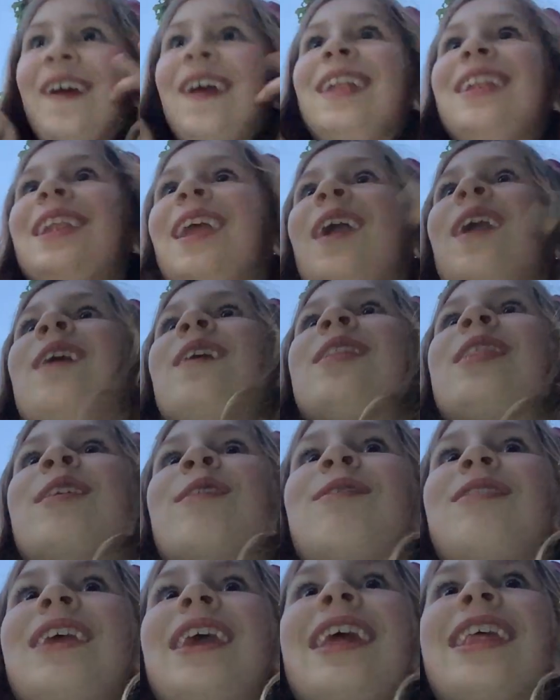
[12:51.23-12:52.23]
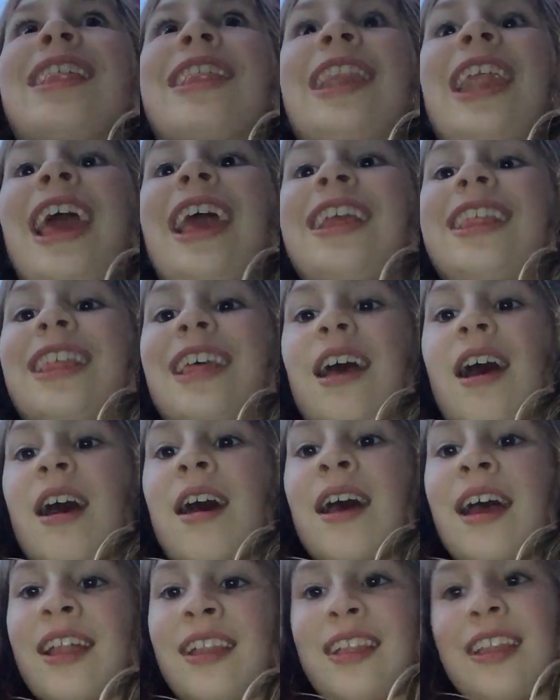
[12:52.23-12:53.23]
loads of years
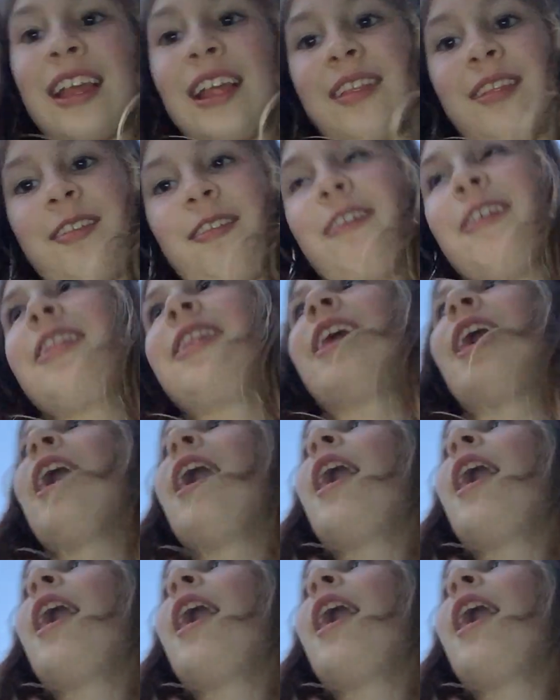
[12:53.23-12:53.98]
later and centuries,